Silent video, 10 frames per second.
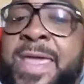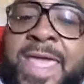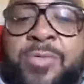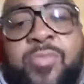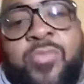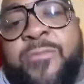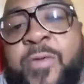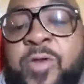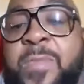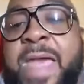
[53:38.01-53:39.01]
it would
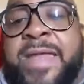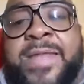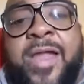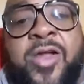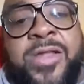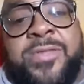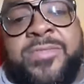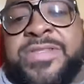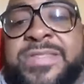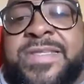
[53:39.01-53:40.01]
revert back to her, and it
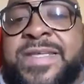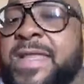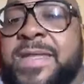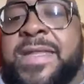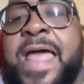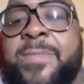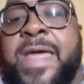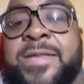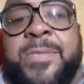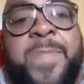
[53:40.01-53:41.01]
would just kind of knock me
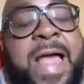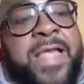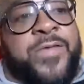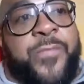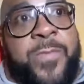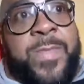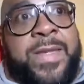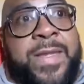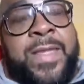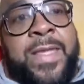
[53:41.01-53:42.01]
out the box for a minute.